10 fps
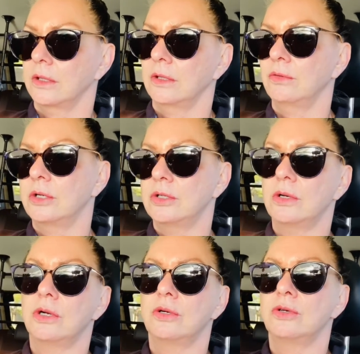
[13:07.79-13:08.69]
you go
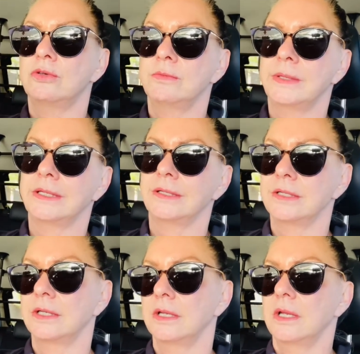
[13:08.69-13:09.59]
home
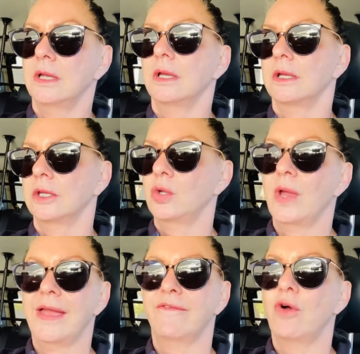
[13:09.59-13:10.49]
and you
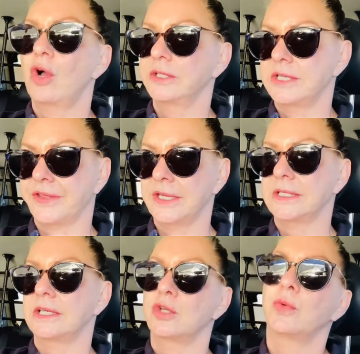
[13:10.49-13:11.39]
have all the
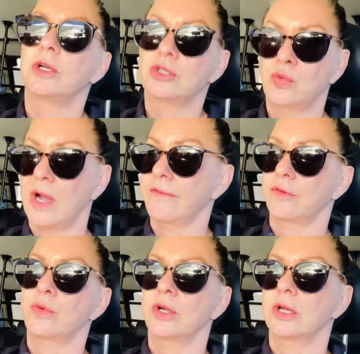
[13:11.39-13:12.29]
things that you want to do
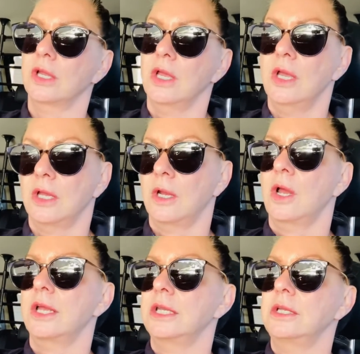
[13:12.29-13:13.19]
afterward.
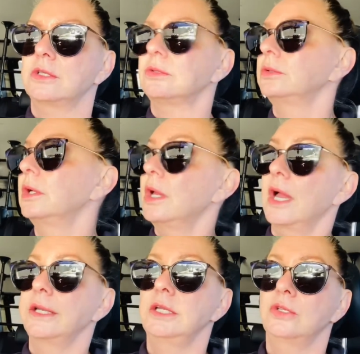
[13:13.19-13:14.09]
I
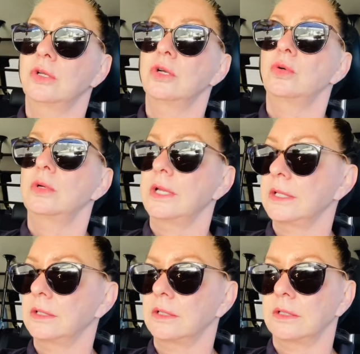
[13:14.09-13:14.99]
need to go
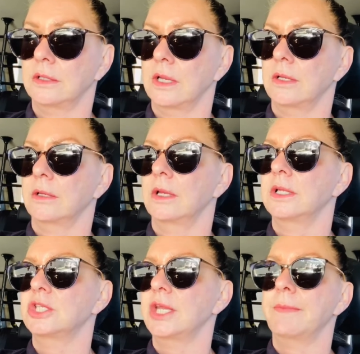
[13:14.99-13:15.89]

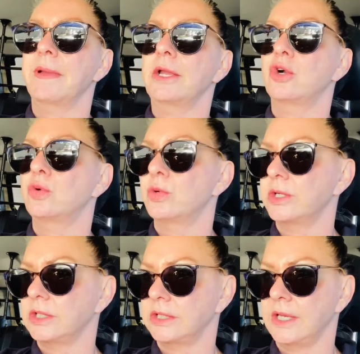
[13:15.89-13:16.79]
and check my
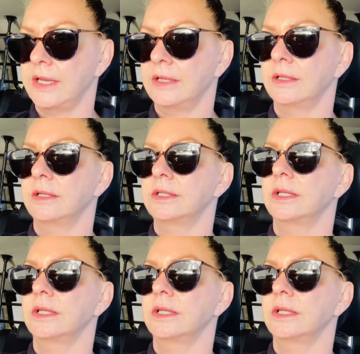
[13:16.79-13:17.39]
course, and